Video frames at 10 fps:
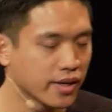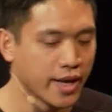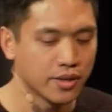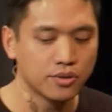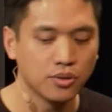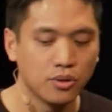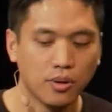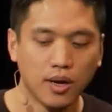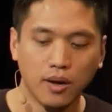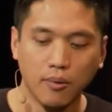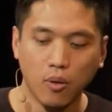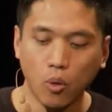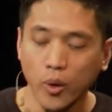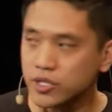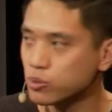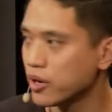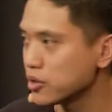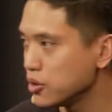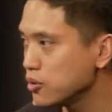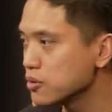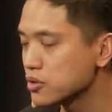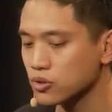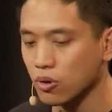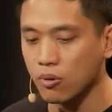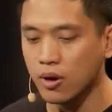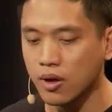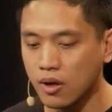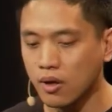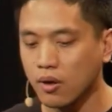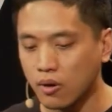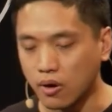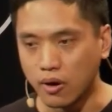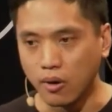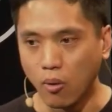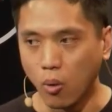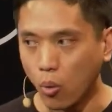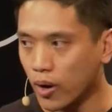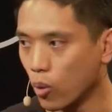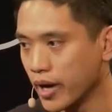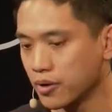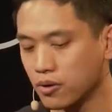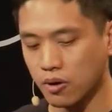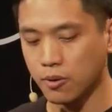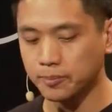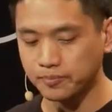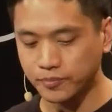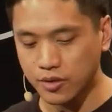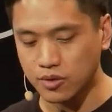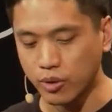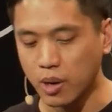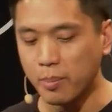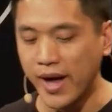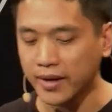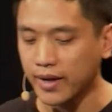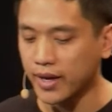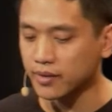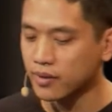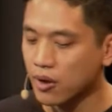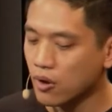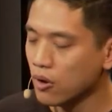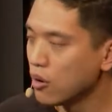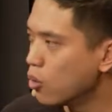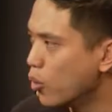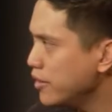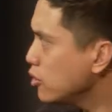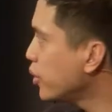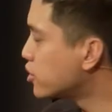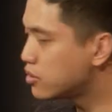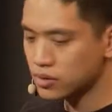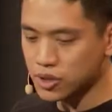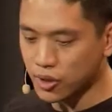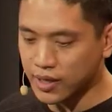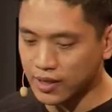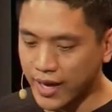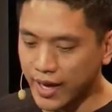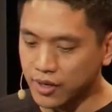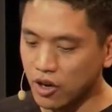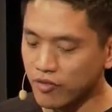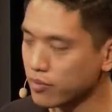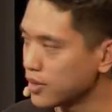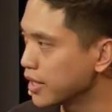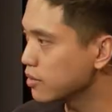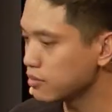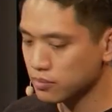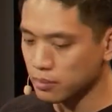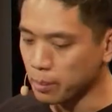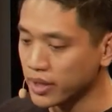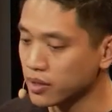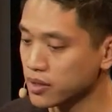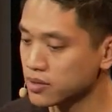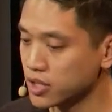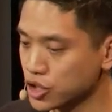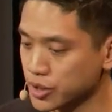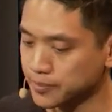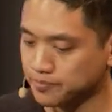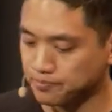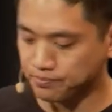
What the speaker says: again to which one to use, or what way to go. So we're back at when do we draw the line of like making a decision?